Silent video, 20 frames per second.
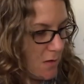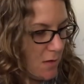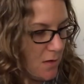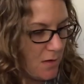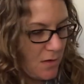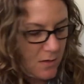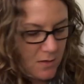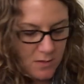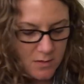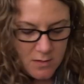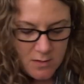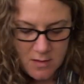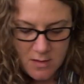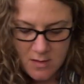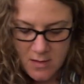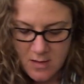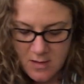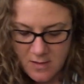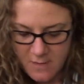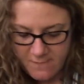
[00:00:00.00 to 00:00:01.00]

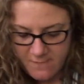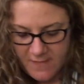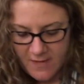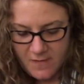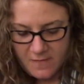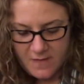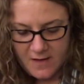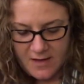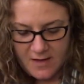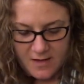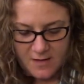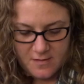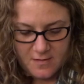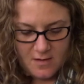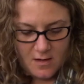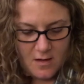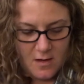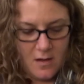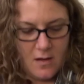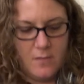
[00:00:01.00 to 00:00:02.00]
Found these
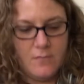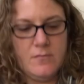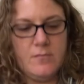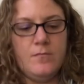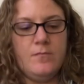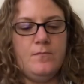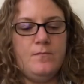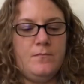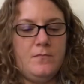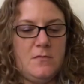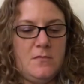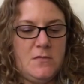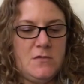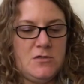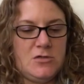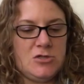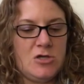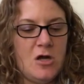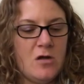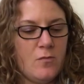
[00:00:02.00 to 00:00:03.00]
um,
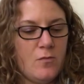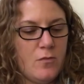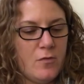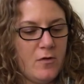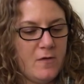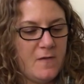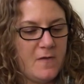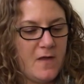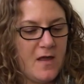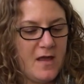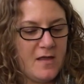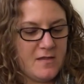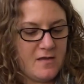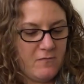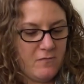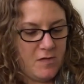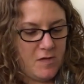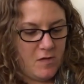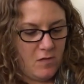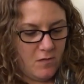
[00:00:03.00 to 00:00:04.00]
chalkboard things. I
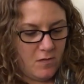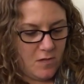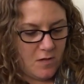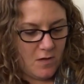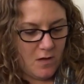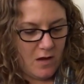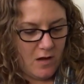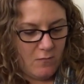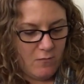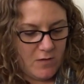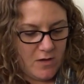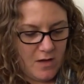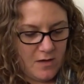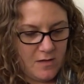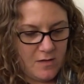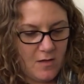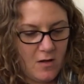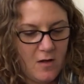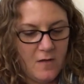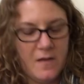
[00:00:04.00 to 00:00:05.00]
was so excited when I
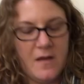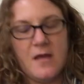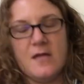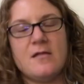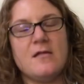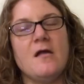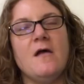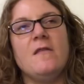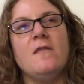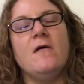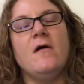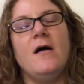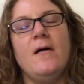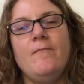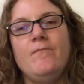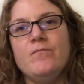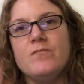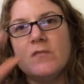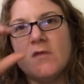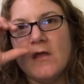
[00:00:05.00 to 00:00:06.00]
saw these and I thought,
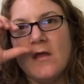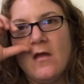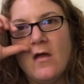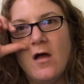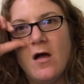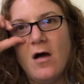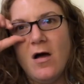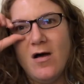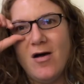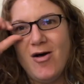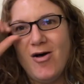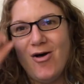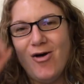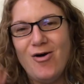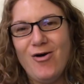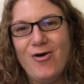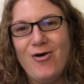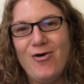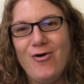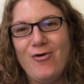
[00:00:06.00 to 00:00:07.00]

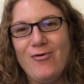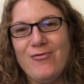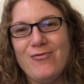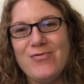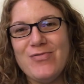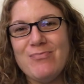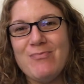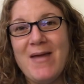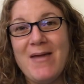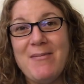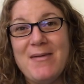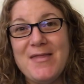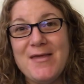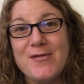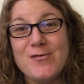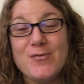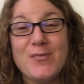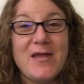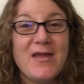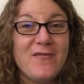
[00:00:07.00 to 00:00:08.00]
oh, maybe these
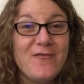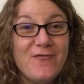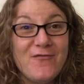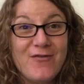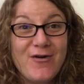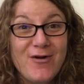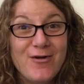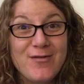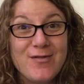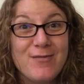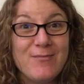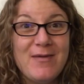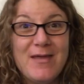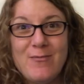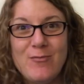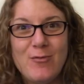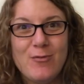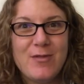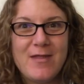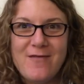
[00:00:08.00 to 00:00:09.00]
will be a first and
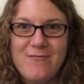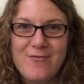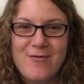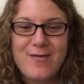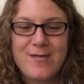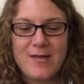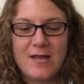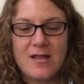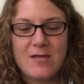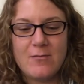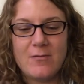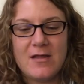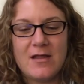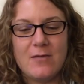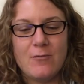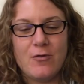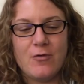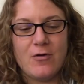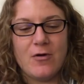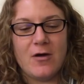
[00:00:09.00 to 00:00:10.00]
people will never see them
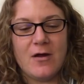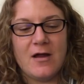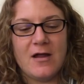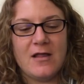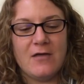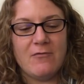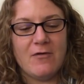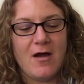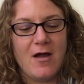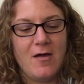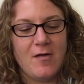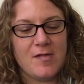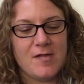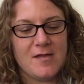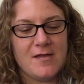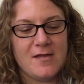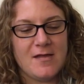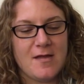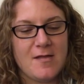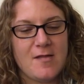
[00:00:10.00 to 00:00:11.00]
anymore anywhere else. And
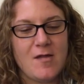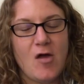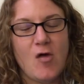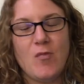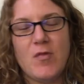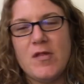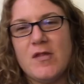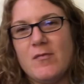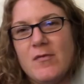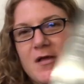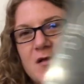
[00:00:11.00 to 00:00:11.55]
then I saw them on somebody